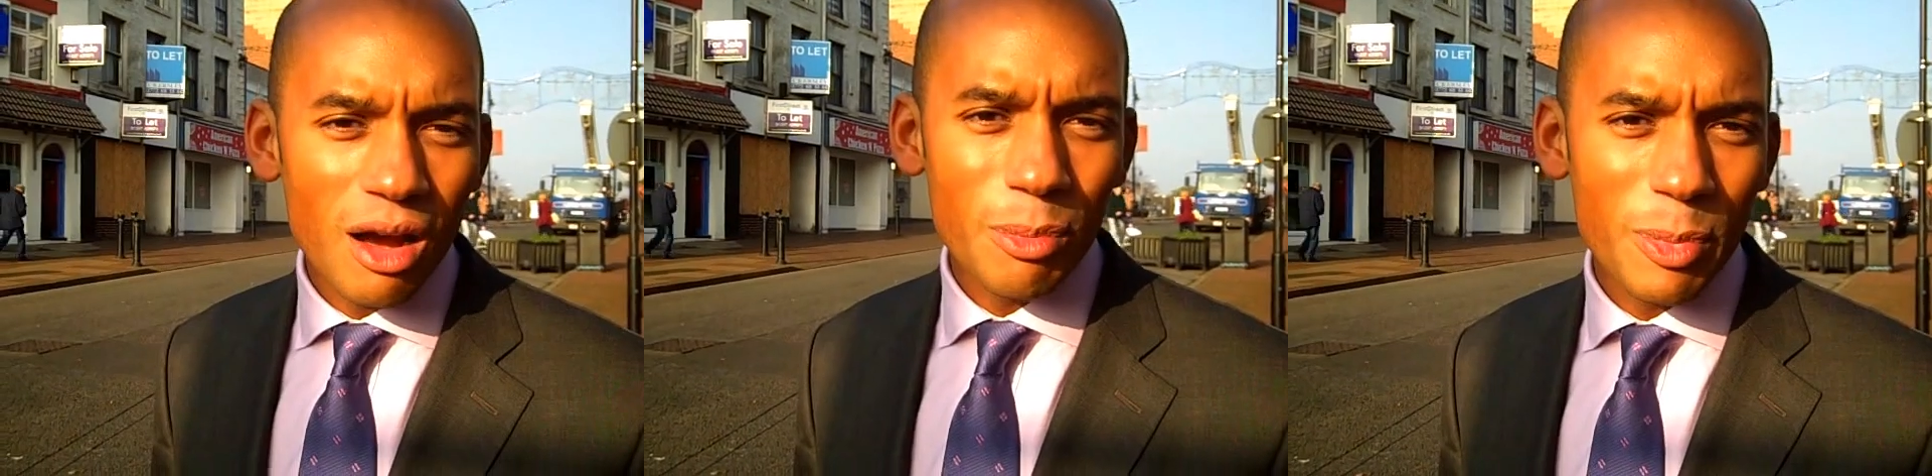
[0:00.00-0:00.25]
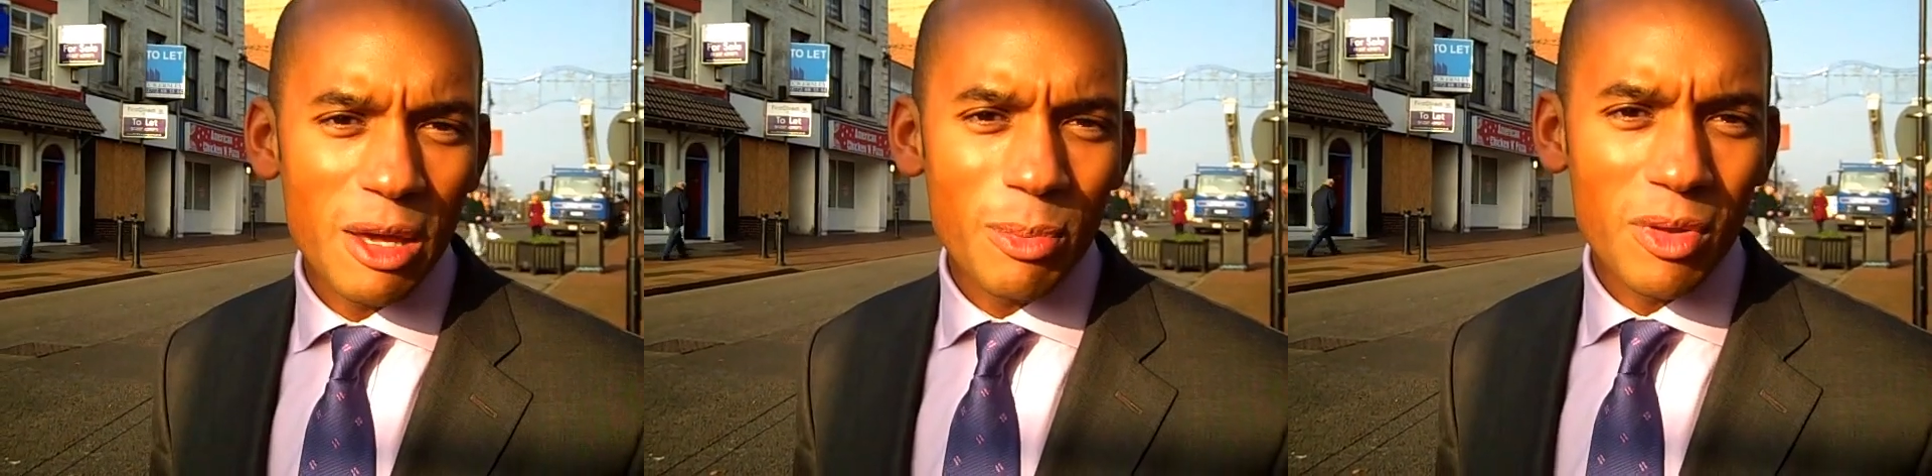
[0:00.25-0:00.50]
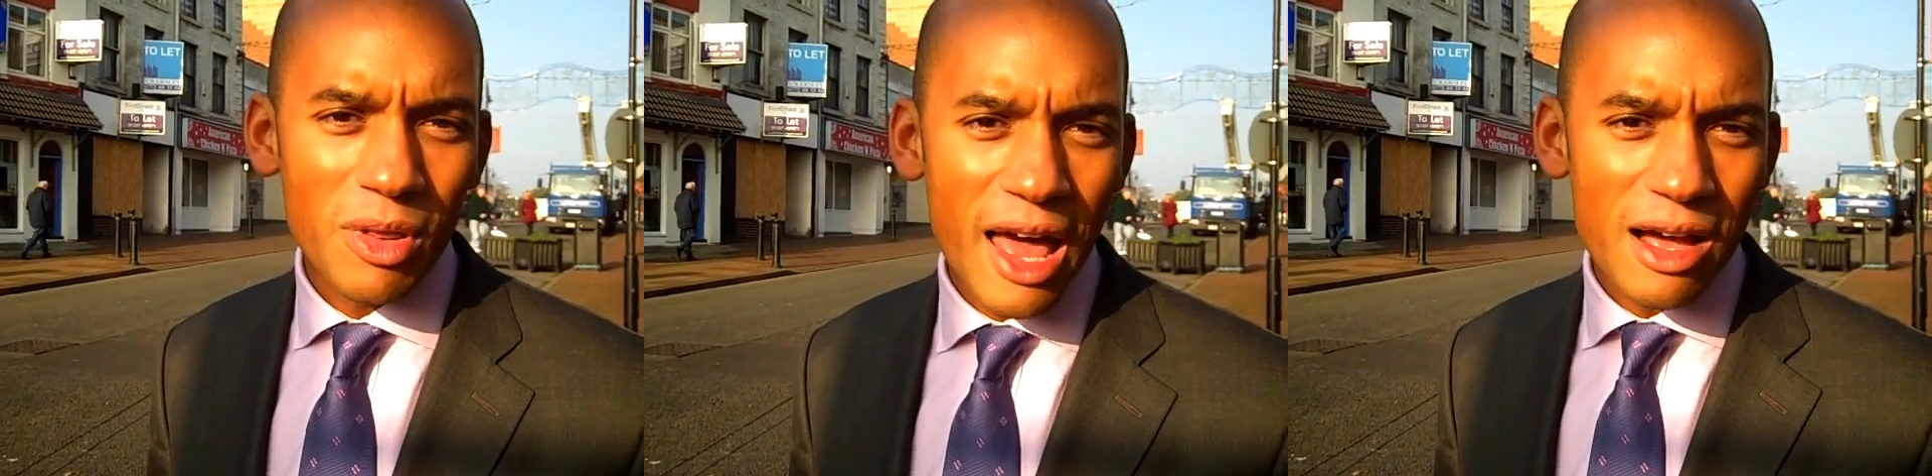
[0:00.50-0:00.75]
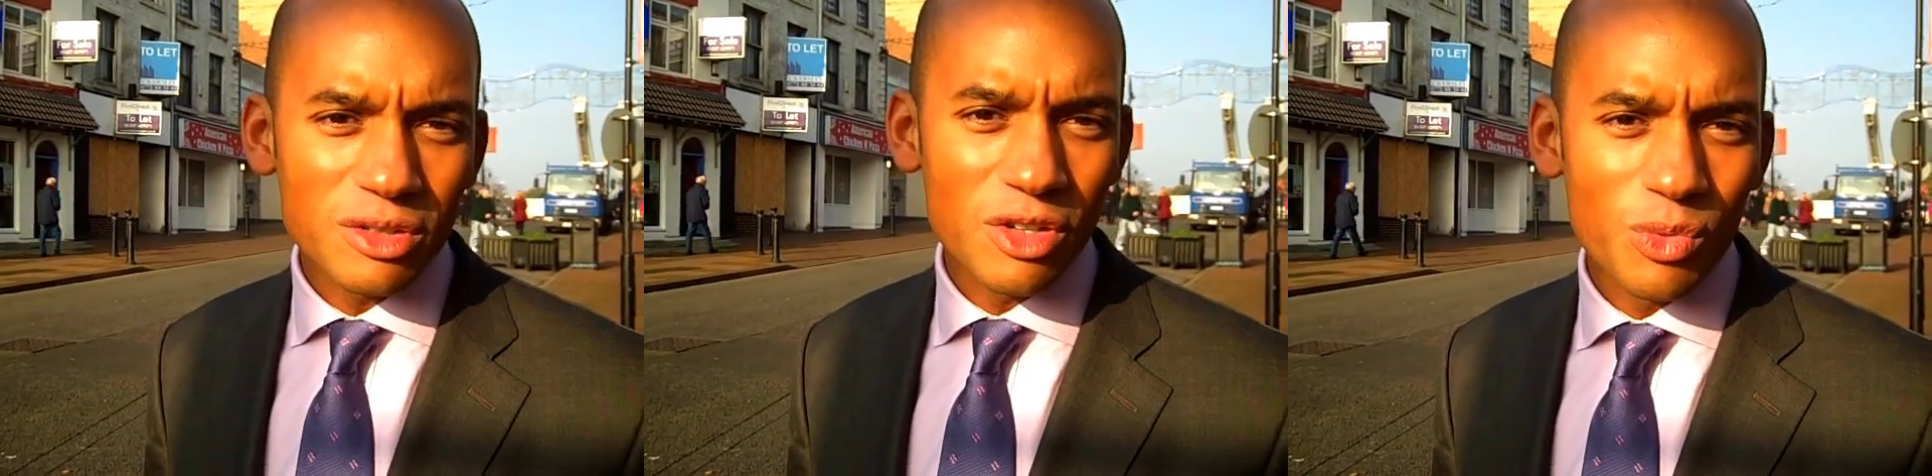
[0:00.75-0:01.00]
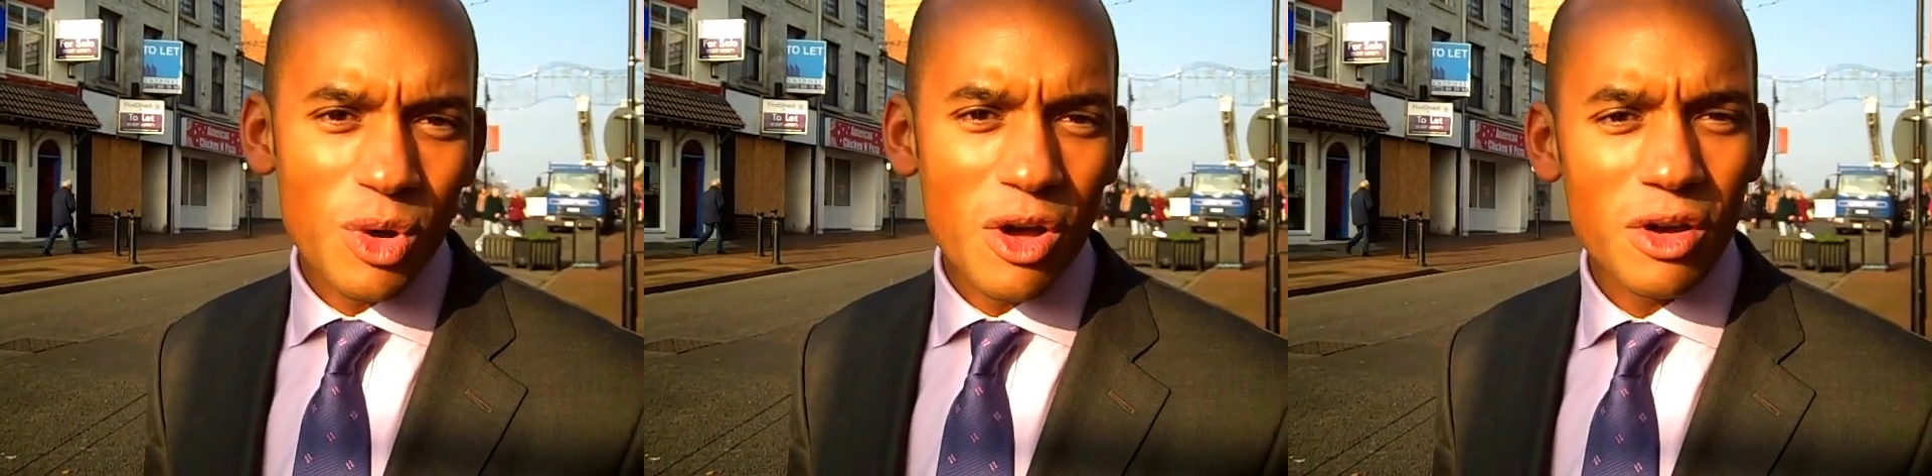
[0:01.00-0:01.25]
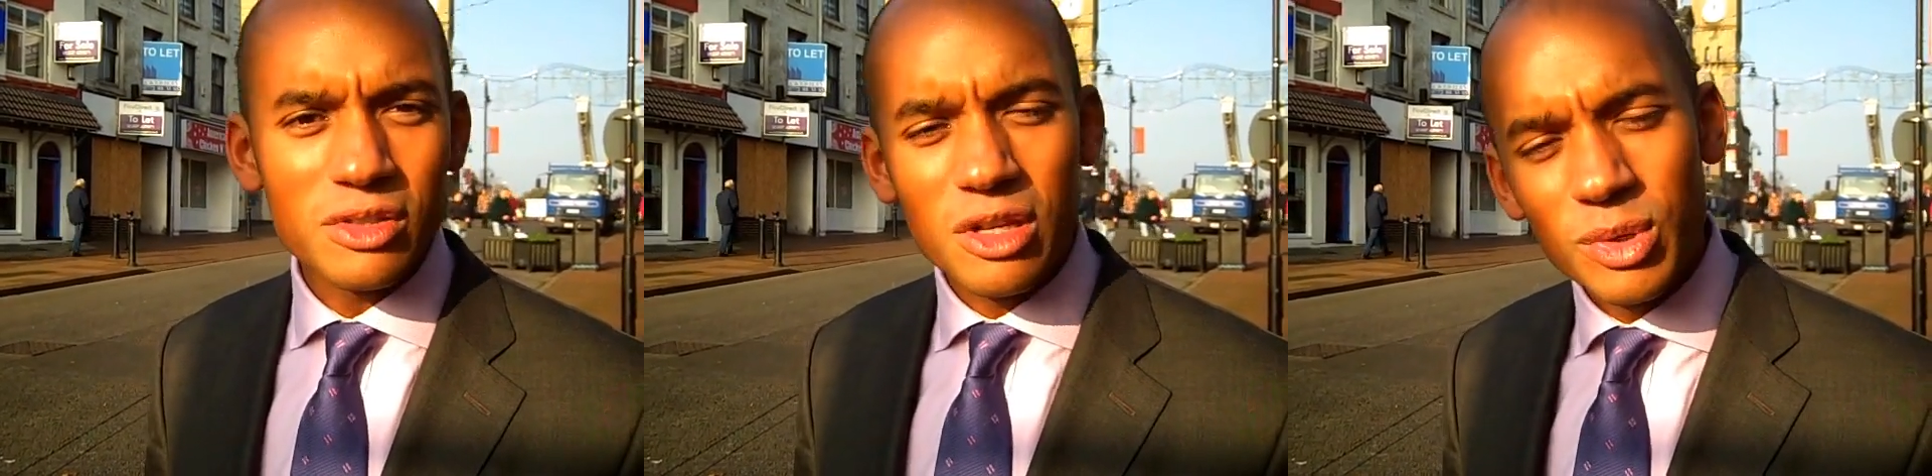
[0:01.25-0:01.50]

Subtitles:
young people out of work,